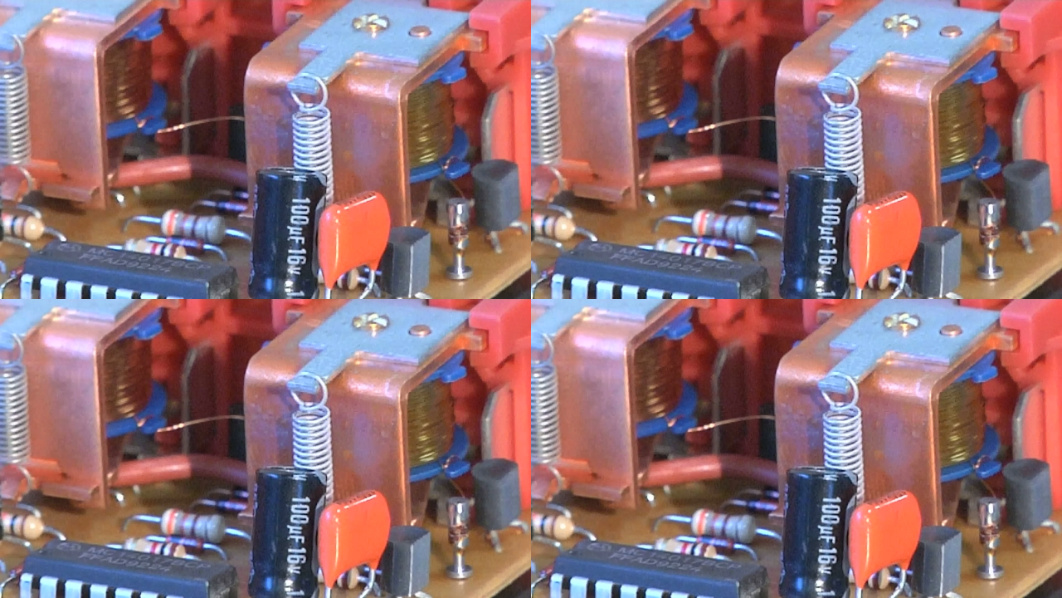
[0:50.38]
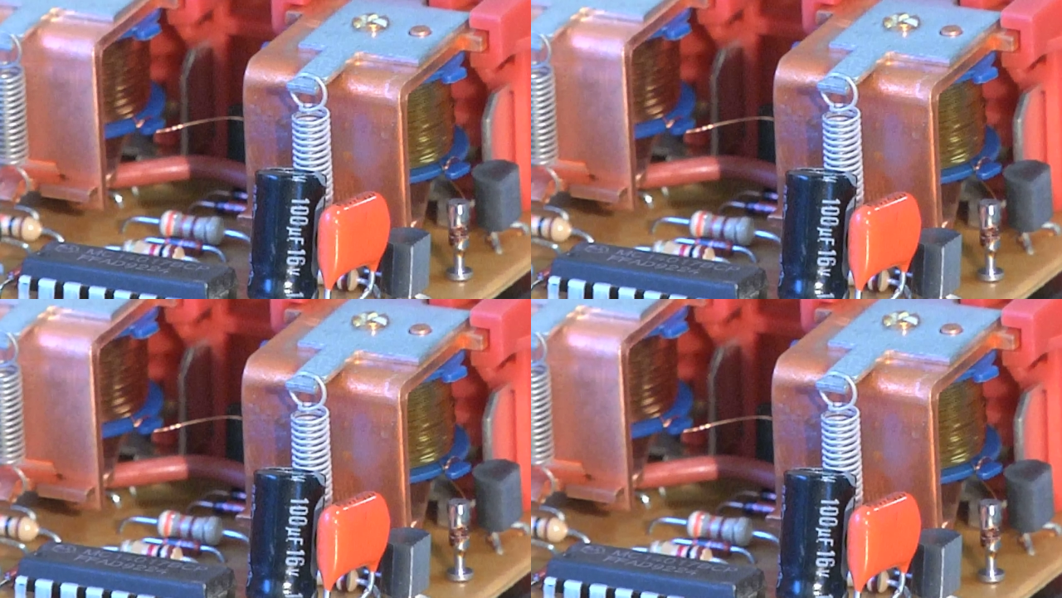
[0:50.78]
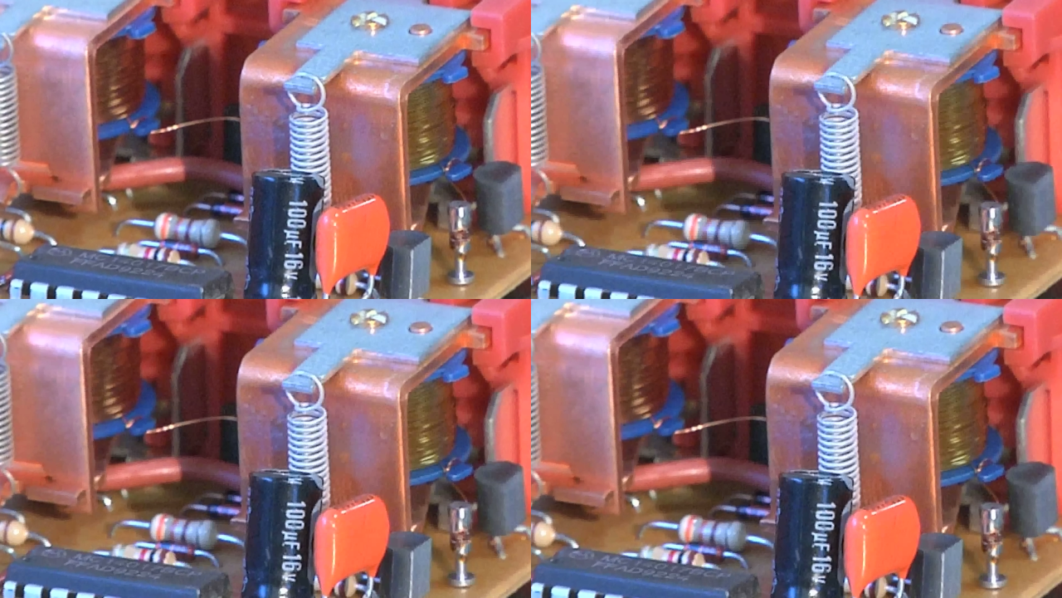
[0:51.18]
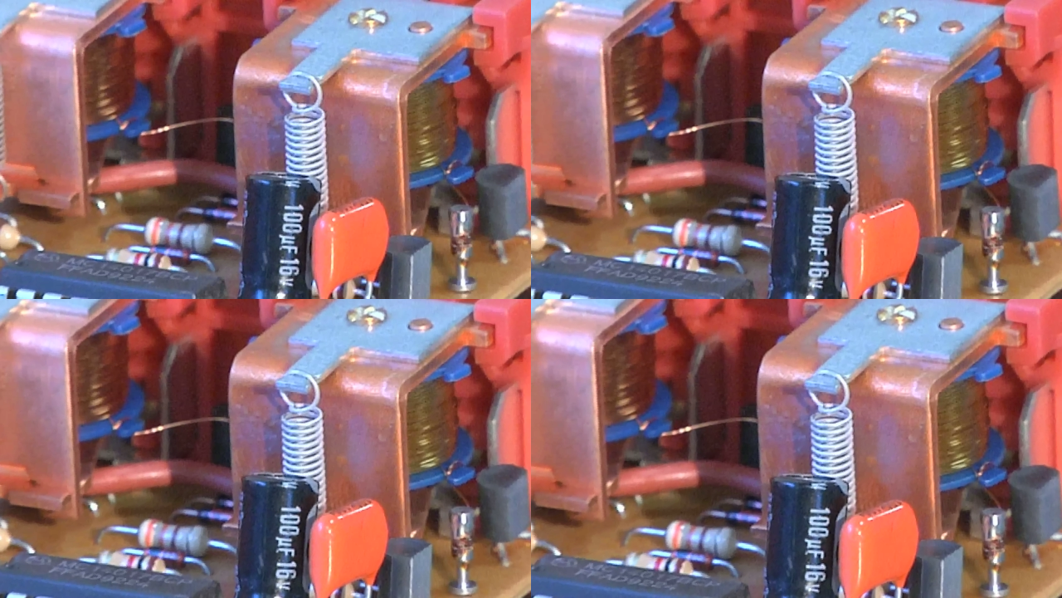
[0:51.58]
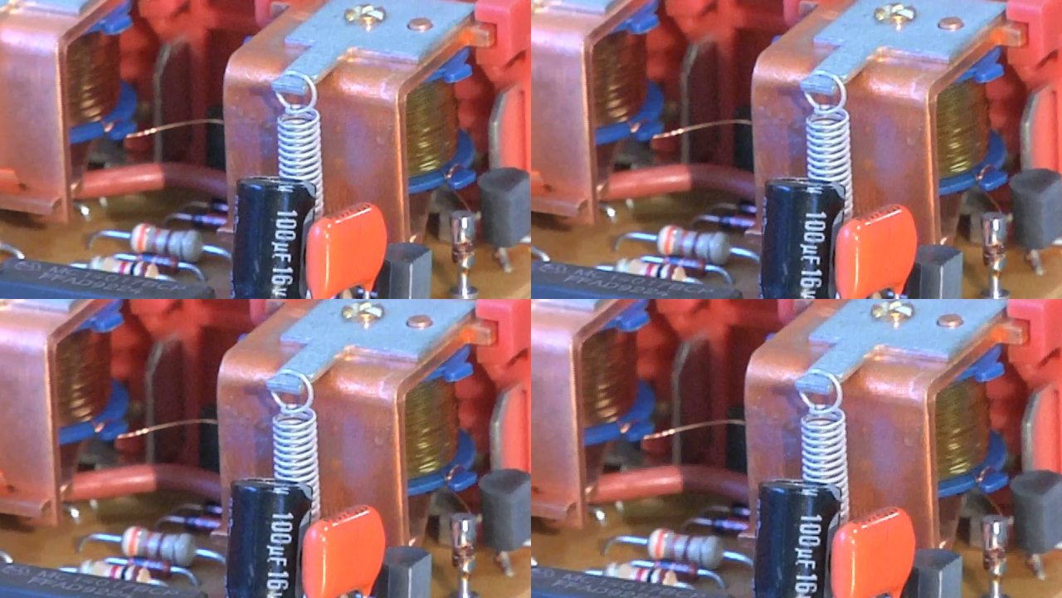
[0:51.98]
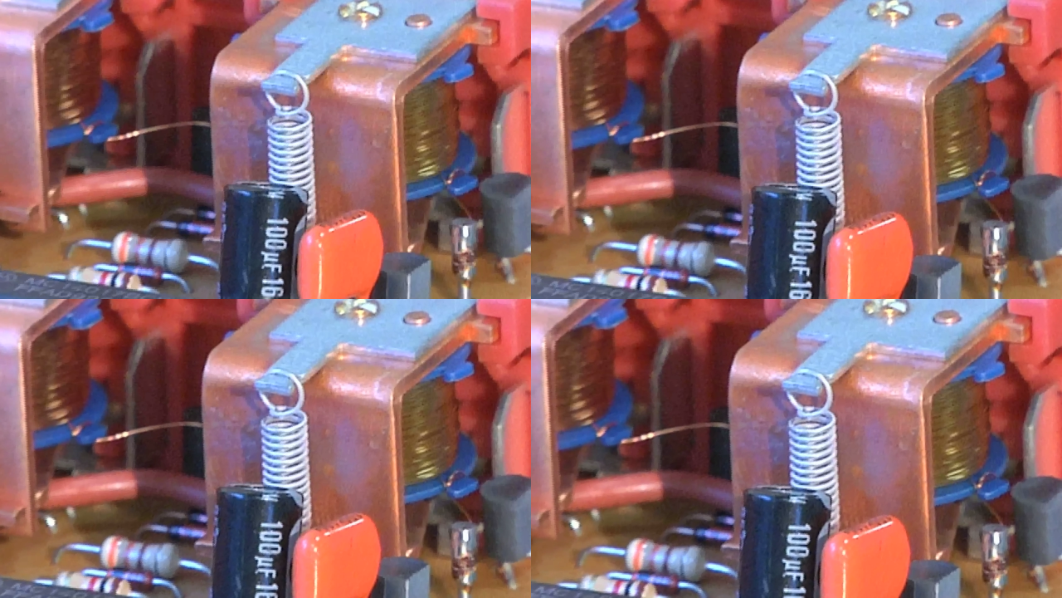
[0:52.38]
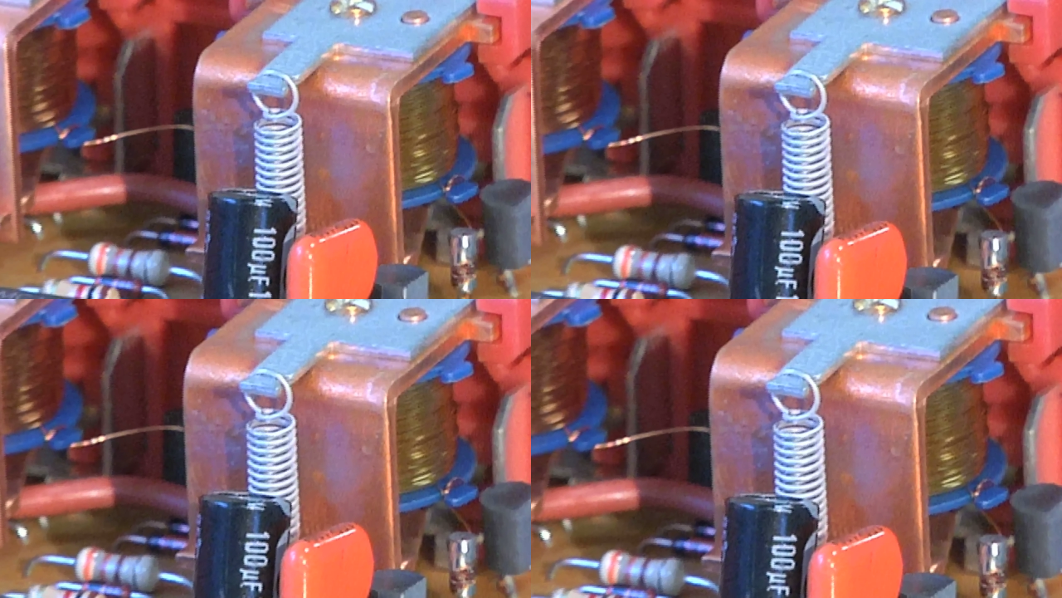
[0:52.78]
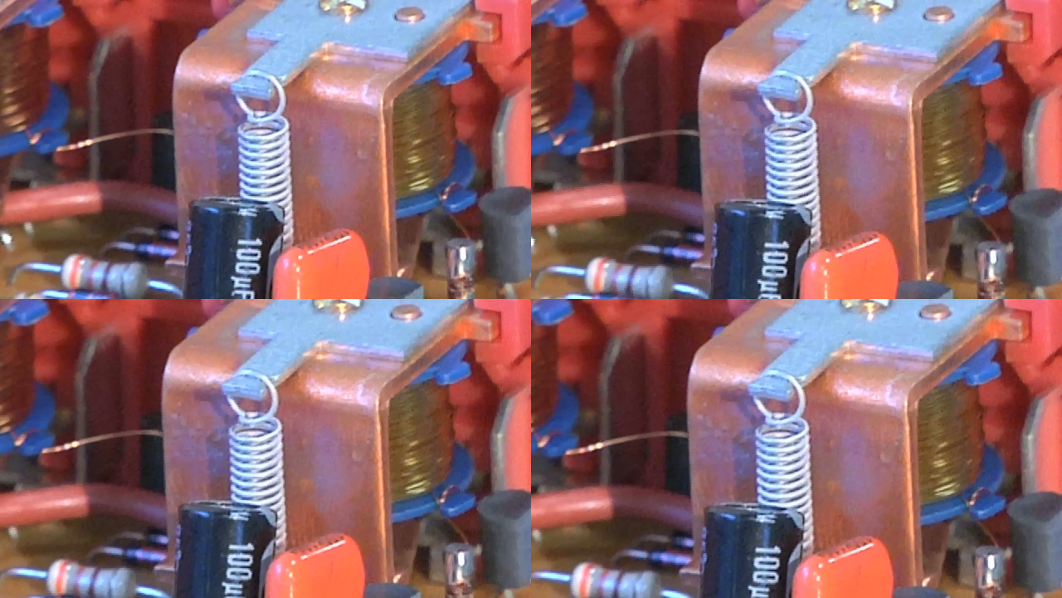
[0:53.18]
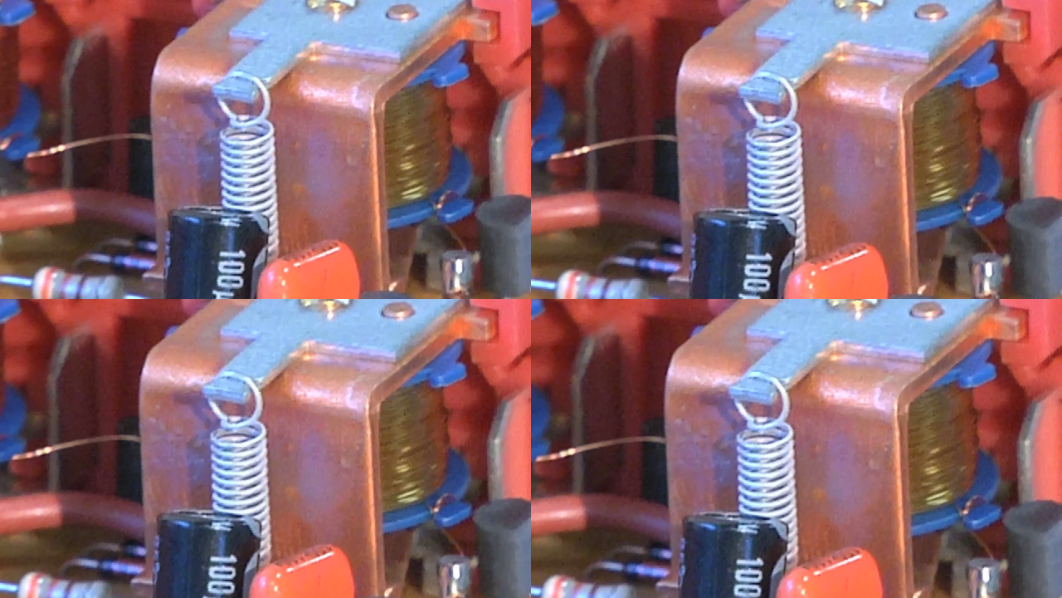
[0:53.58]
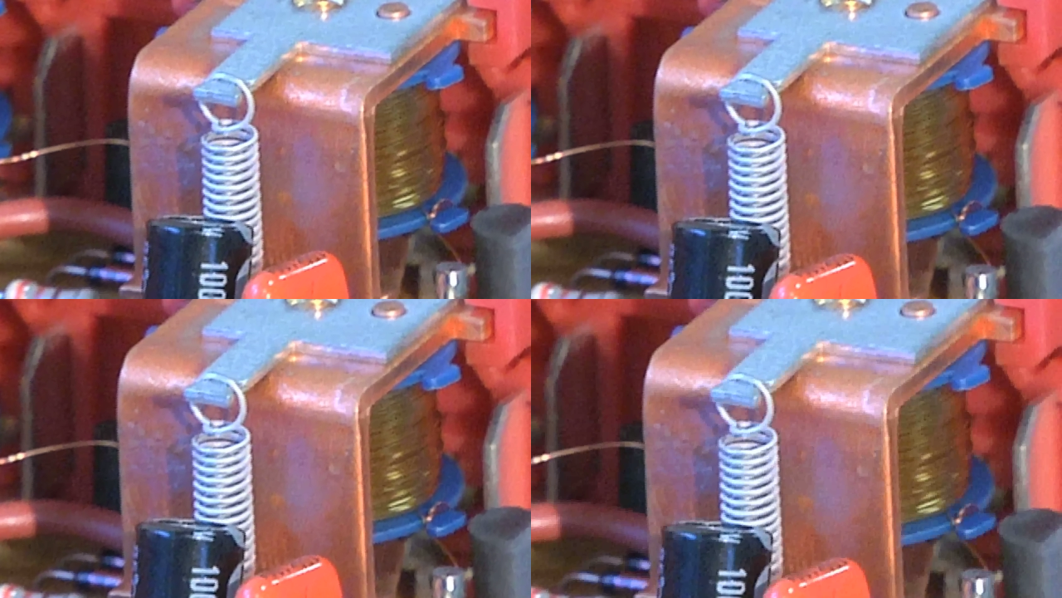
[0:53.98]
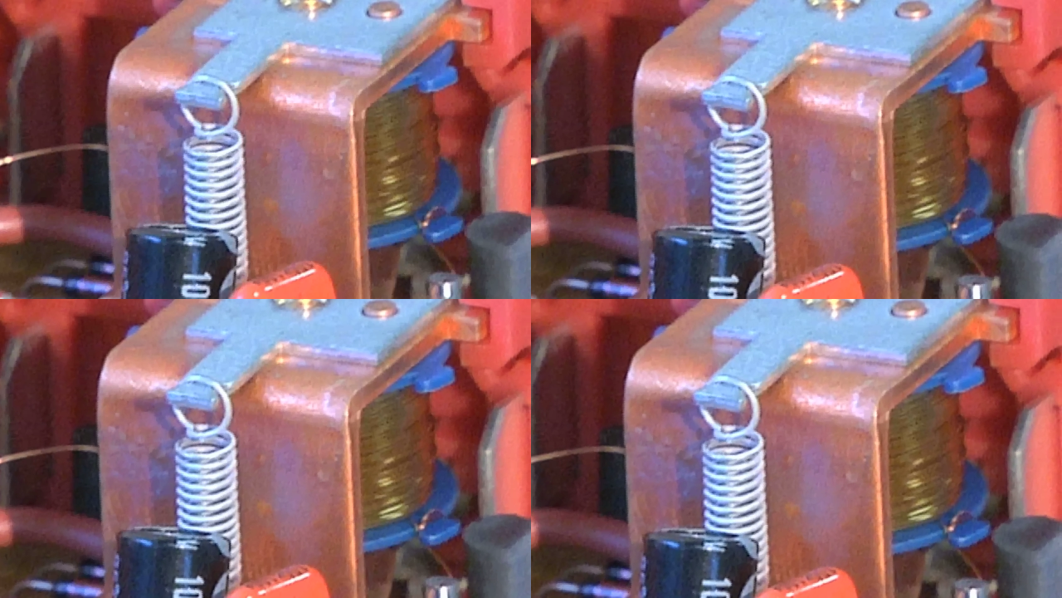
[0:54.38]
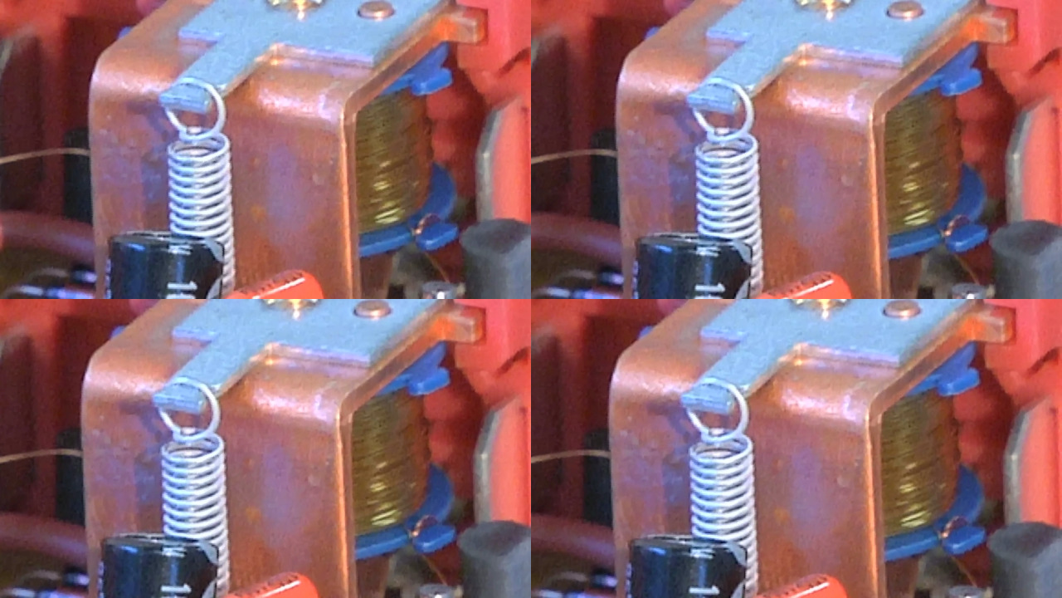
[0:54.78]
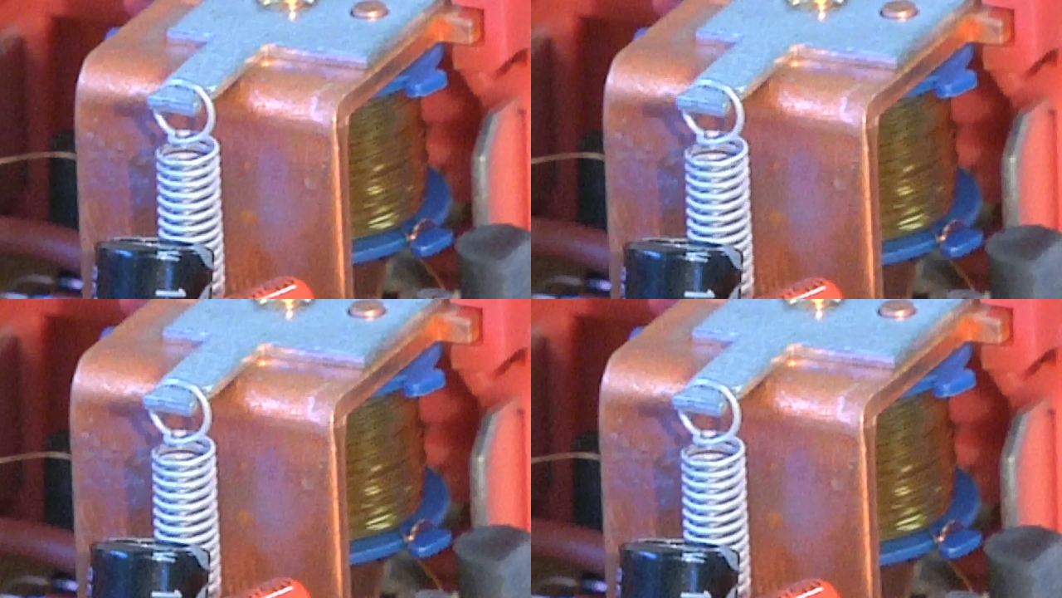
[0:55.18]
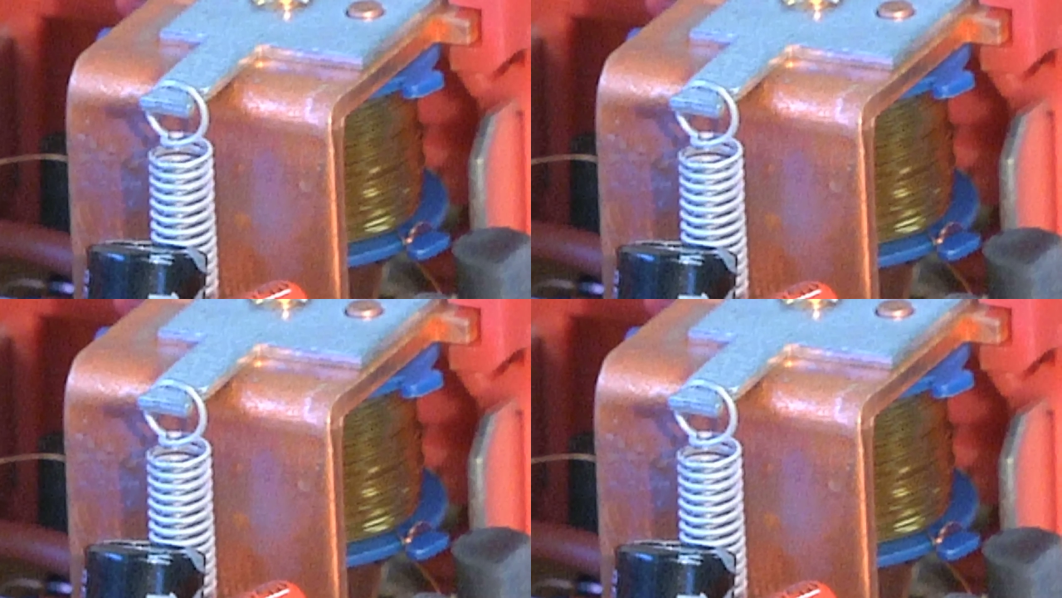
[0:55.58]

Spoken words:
No face is visible, so there are no lips to read.